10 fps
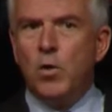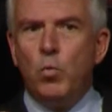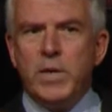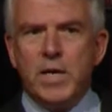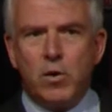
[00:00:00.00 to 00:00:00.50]

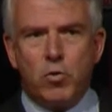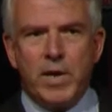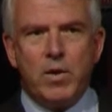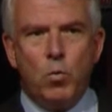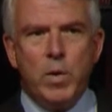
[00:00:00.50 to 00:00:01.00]
we can
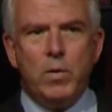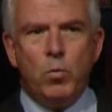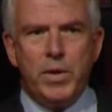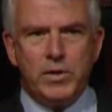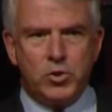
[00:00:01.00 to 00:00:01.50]
create a
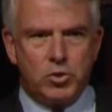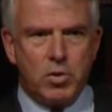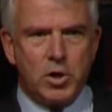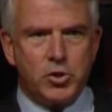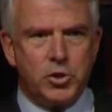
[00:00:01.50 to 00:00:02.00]
win-win
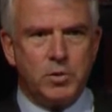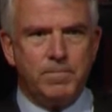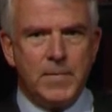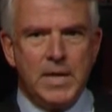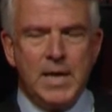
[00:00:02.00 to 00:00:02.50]
structure
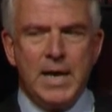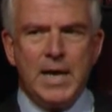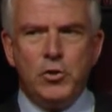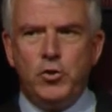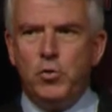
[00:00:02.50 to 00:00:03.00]

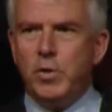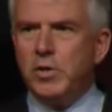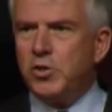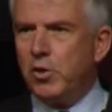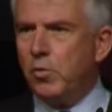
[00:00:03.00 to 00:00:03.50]
and do it
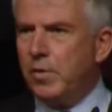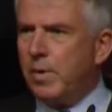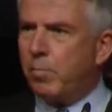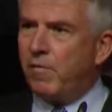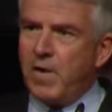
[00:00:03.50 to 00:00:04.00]
in so
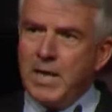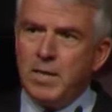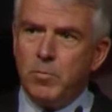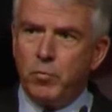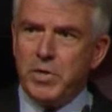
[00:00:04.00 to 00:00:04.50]
that provide
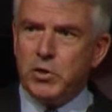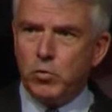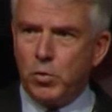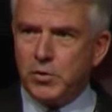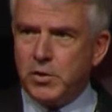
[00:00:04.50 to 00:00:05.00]
them the
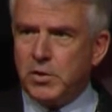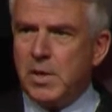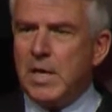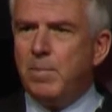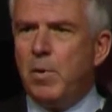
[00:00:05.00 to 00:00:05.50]
resources,
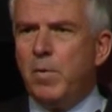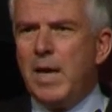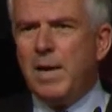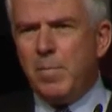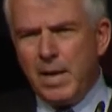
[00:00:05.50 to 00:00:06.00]
but
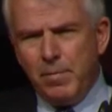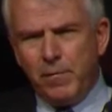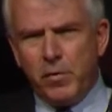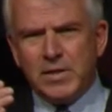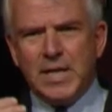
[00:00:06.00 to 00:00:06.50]
able
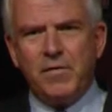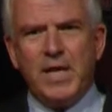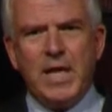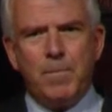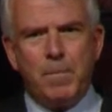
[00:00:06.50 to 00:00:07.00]
for us to have
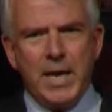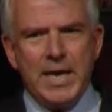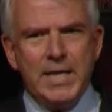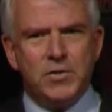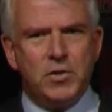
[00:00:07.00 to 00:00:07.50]

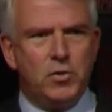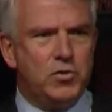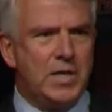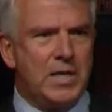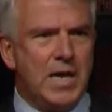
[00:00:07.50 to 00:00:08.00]
campaigns in
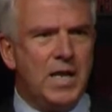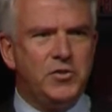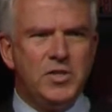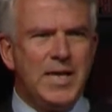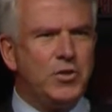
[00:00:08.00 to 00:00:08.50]
those
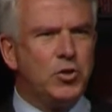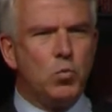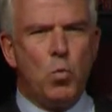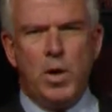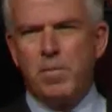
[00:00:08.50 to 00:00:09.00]
technologies, not just
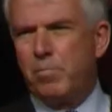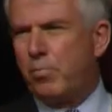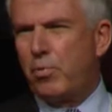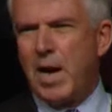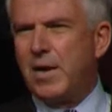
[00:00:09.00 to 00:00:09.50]
one
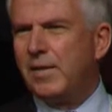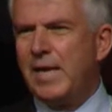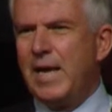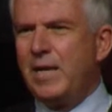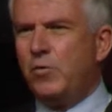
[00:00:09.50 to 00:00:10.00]
product
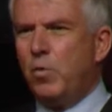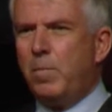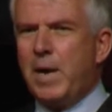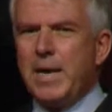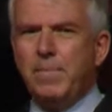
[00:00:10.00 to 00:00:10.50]
adding to a
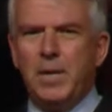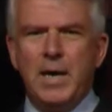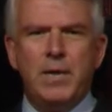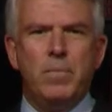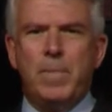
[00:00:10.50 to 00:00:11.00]

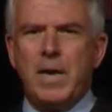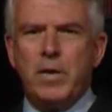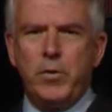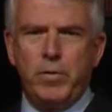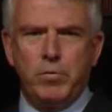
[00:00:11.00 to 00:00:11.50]
pipeline or
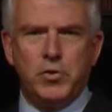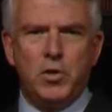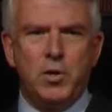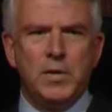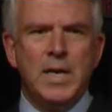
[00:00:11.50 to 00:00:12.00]
binary
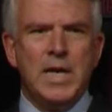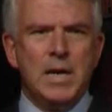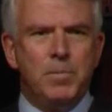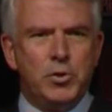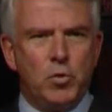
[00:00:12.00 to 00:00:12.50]
result,
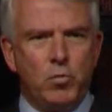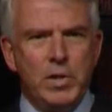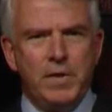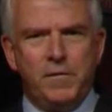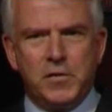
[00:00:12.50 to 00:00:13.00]
but to
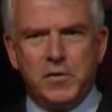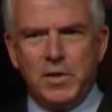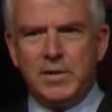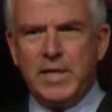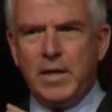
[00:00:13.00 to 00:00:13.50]
really
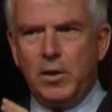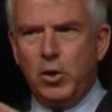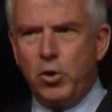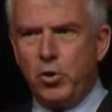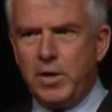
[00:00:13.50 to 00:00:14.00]
facilitate
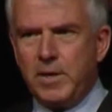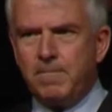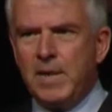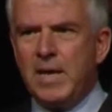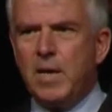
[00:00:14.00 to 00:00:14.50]
learning
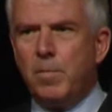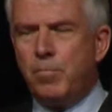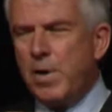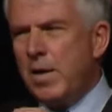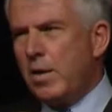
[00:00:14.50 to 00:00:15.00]

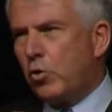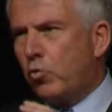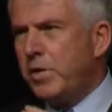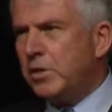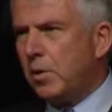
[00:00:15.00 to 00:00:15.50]
and
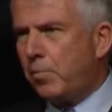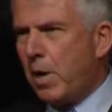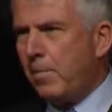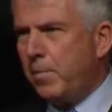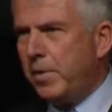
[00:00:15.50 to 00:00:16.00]
increase the
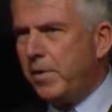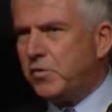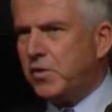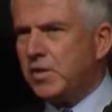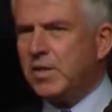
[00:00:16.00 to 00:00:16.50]
probability of
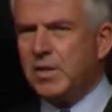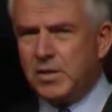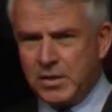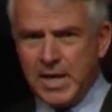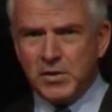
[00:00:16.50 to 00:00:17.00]

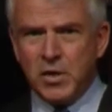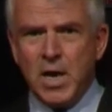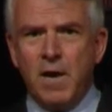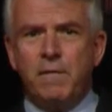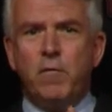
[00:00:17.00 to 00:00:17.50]
success
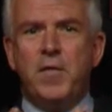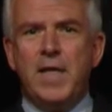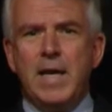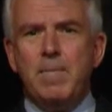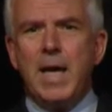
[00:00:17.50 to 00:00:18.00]
for
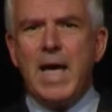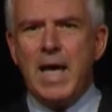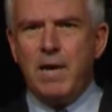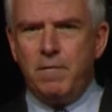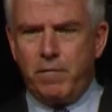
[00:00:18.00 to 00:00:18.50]
them
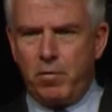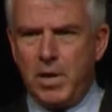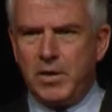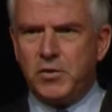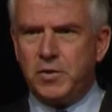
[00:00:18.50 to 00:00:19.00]
and for
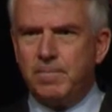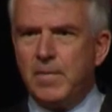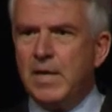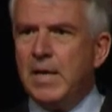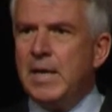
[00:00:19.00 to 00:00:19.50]
us.
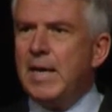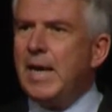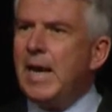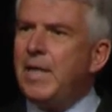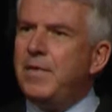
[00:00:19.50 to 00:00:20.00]

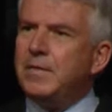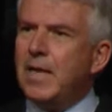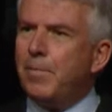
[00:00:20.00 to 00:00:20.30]
And this